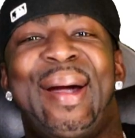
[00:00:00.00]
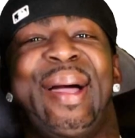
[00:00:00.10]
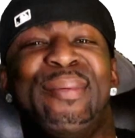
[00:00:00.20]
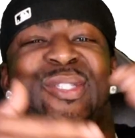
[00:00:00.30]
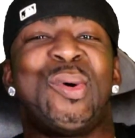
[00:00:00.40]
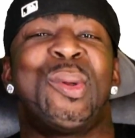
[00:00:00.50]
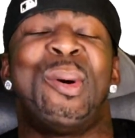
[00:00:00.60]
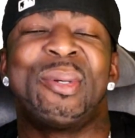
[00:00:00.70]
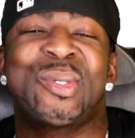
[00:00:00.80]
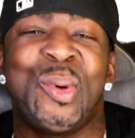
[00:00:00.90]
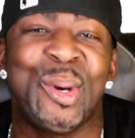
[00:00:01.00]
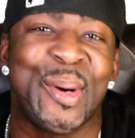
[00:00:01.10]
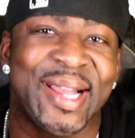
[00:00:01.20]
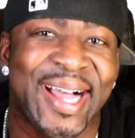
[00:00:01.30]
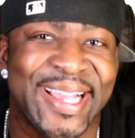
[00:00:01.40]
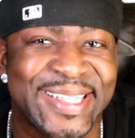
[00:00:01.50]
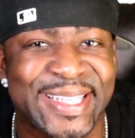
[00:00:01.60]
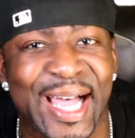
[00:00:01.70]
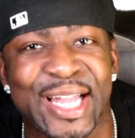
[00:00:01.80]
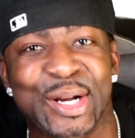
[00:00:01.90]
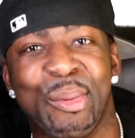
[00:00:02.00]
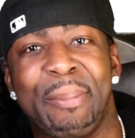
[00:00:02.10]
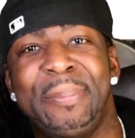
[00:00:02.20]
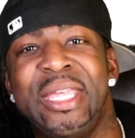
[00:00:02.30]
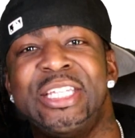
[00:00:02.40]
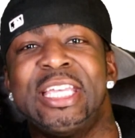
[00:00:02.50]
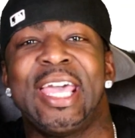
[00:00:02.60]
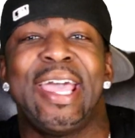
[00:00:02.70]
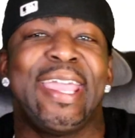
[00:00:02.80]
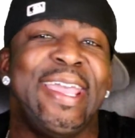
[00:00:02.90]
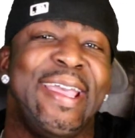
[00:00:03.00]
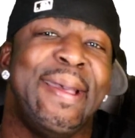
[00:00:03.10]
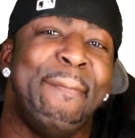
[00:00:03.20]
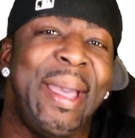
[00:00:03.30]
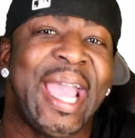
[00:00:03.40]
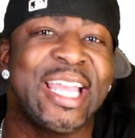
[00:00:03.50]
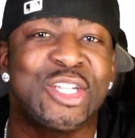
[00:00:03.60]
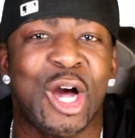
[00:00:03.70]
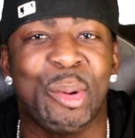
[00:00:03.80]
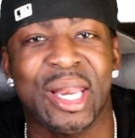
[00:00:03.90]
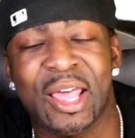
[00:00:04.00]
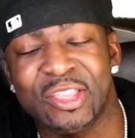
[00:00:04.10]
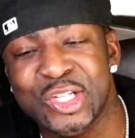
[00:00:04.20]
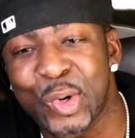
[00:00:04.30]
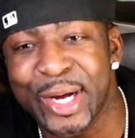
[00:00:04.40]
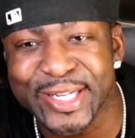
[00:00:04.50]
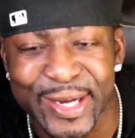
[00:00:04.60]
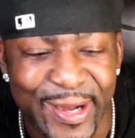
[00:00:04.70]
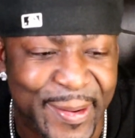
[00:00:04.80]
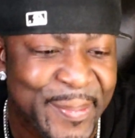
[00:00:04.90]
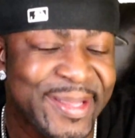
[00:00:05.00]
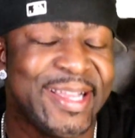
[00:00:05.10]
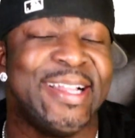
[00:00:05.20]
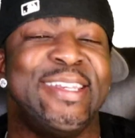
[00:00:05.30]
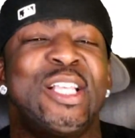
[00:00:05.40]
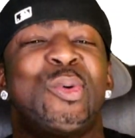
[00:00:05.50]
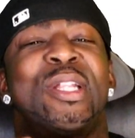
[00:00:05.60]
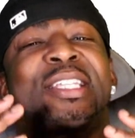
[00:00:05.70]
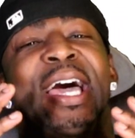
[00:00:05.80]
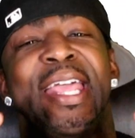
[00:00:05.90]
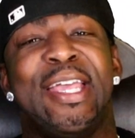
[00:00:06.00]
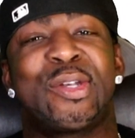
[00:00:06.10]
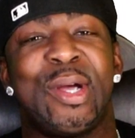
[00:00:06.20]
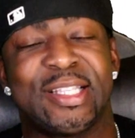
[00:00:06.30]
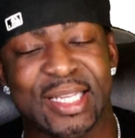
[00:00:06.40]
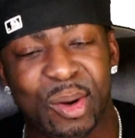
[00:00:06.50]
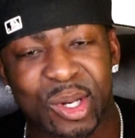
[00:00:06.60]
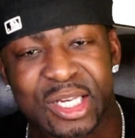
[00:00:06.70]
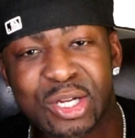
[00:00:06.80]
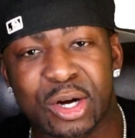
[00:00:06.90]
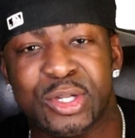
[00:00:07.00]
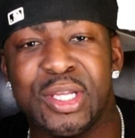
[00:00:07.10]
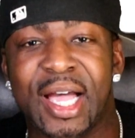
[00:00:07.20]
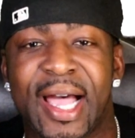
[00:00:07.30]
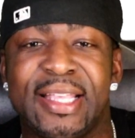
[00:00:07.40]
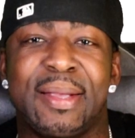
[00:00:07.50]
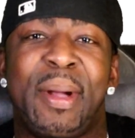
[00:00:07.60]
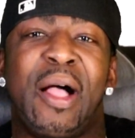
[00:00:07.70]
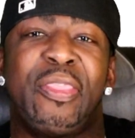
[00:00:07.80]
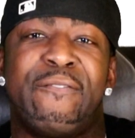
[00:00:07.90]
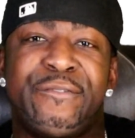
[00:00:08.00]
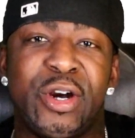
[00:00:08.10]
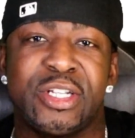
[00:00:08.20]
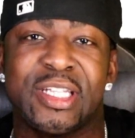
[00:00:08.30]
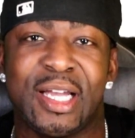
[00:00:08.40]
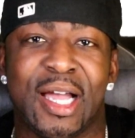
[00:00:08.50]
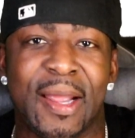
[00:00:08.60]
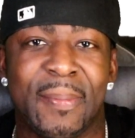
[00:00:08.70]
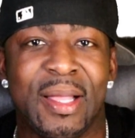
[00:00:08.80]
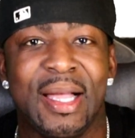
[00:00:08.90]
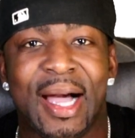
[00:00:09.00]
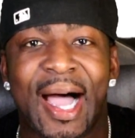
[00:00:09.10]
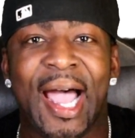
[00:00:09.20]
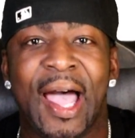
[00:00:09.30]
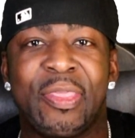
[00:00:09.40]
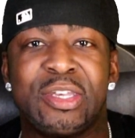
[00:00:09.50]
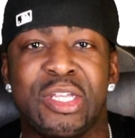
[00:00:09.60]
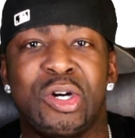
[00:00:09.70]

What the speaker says: All right, what's going on, guys? It's Andre with BGK. Back at y'all with another story time. This one is kind of interesting. I wanted to talk to you guys about the first time I had to